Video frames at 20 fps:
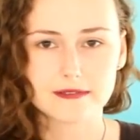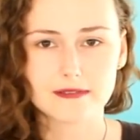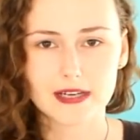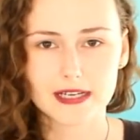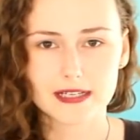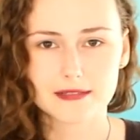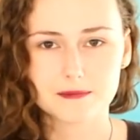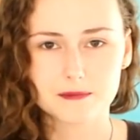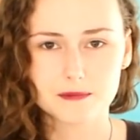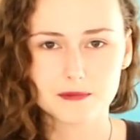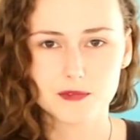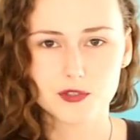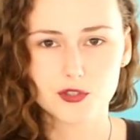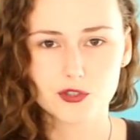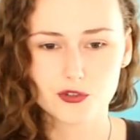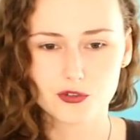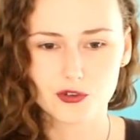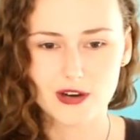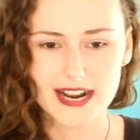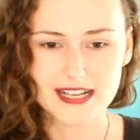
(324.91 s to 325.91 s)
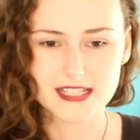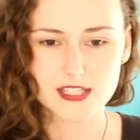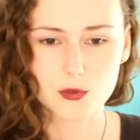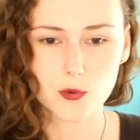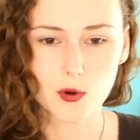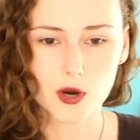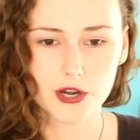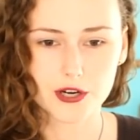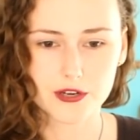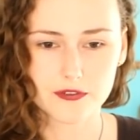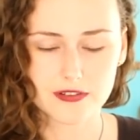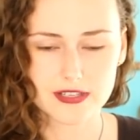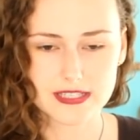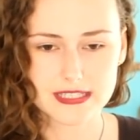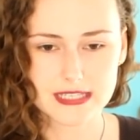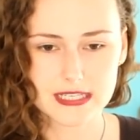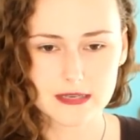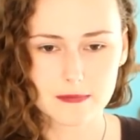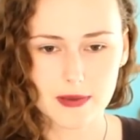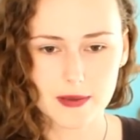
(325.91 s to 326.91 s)
a crack squad of his
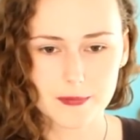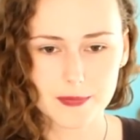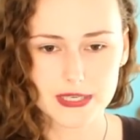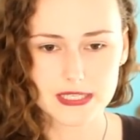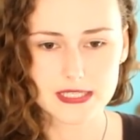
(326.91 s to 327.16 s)
team members.